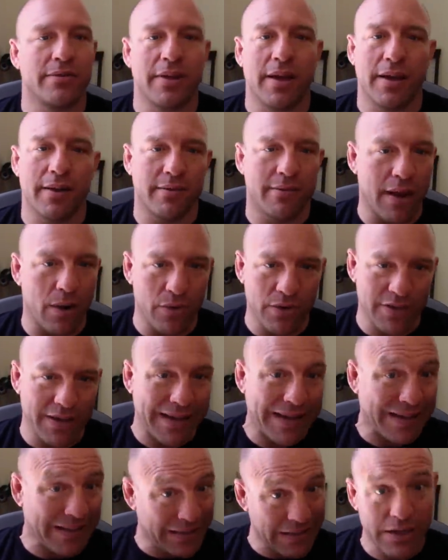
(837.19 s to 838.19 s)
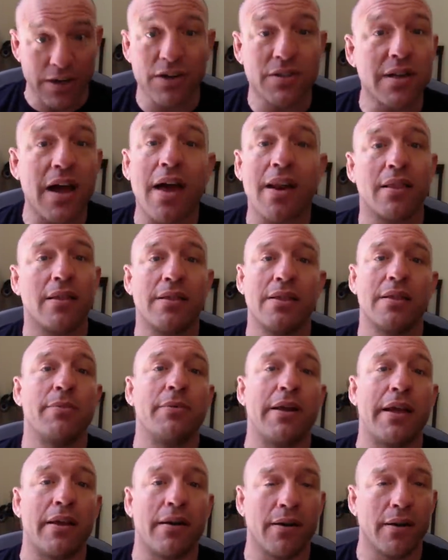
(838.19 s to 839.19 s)
That was a clear title
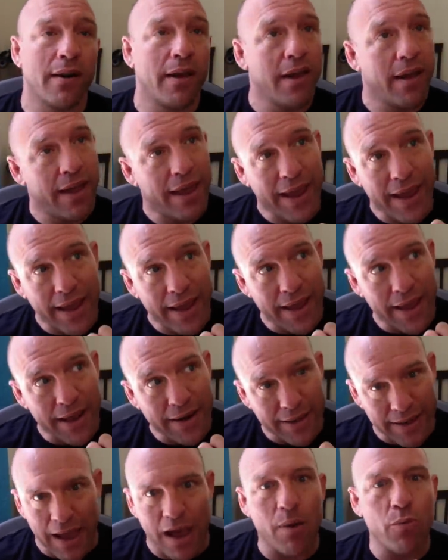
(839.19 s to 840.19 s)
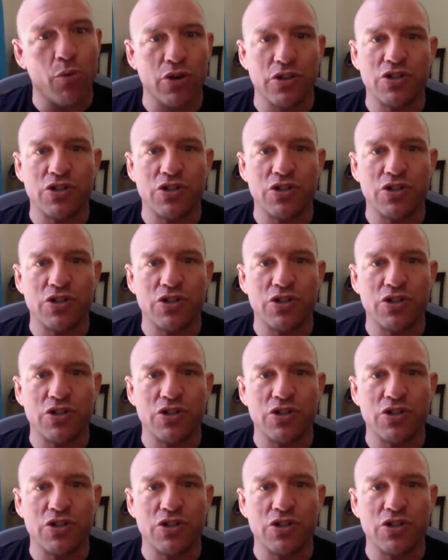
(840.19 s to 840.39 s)
eliminator, and Cowboy